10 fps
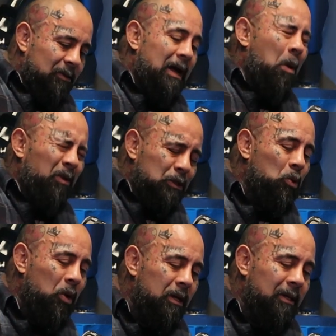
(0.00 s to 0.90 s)

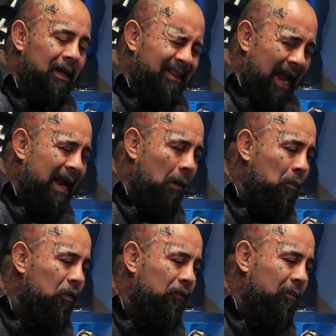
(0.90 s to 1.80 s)
I got
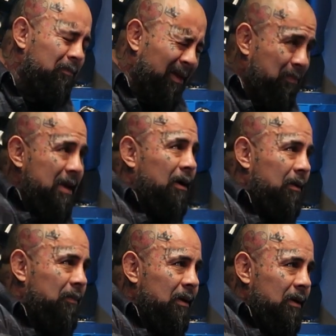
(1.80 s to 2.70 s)
moved from the pickup